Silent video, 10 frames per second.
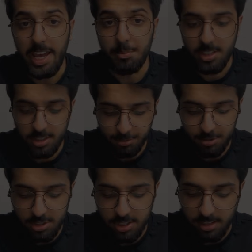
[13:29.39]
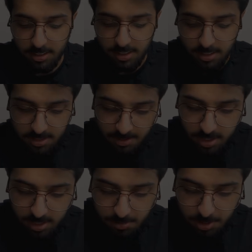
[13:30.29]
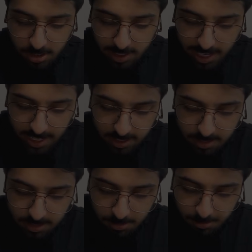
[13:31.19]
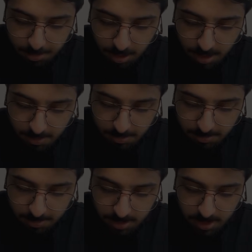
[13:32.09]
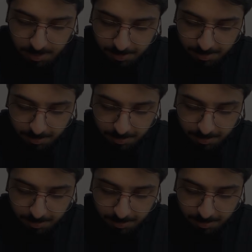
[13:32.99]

and we differentiate this, right, so we get x prime t,